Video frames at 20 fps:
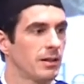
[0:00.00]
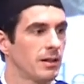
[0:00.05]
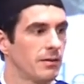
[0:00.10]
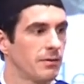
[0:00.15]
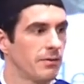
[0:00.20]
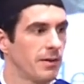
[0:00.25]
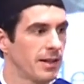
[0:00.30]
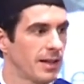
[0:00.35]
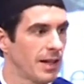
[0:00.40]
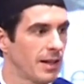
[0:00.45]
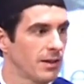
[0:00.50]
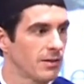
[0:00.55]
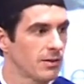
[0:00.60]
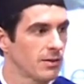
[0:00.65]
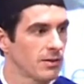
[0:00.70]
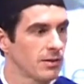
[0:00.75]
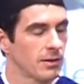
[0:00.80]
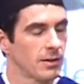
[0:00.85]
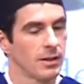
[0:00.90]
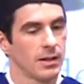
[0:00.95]
of
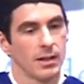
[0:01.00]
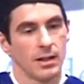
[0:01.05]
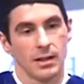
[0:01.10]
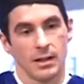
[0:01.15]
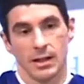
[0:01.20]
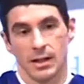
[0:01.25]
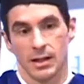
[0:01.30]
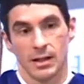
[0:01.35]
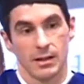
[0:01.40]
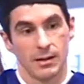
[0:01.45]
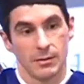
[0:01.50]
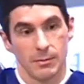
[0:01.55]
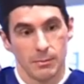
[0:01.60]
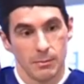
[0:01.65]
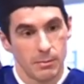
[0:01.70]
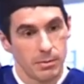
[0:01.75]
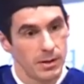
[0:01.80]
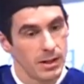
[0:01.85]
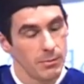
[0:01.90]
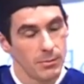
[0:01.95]
finance,
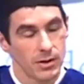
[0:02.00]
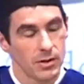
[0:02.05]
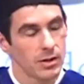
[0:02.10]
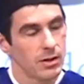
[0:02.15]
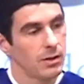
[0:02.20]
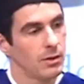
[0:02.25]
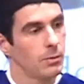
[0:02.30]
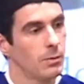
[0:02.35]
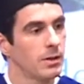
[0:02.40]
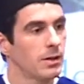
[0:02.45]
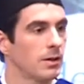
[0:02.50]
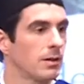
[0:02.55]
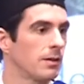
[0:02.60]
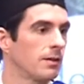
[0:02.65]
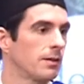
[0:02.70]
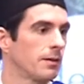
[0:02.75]
pretty much in the world.